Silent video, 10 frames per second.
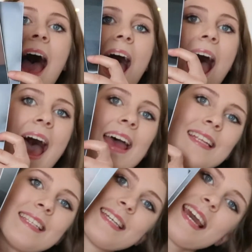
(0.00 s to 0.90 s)

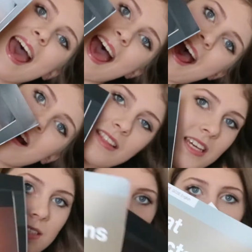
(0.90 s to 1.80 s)
and yeah,
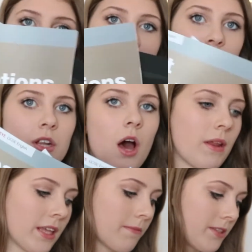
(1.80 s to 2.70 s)
these are pretty good. I'll
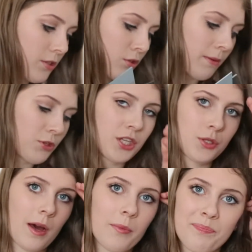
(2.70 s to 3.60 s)
link them in the description as
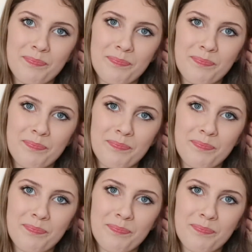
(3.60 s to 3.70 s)
well.